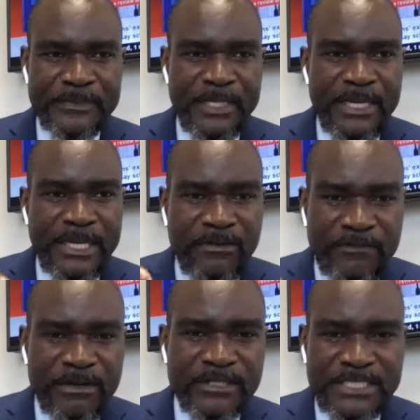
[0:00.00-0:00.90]
Now,
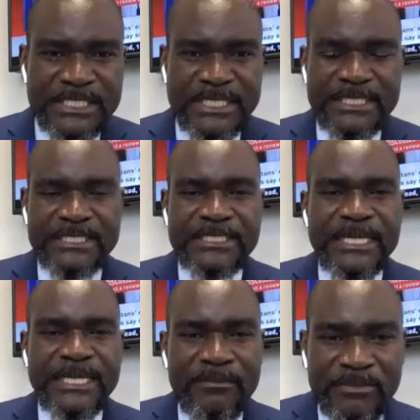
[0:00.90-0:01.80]
fellow citizens,
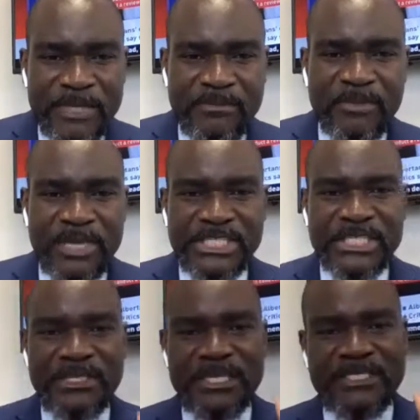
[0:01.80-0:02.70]
let me
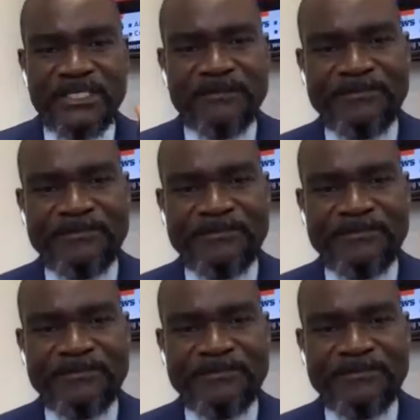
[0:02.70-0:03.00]
mention this.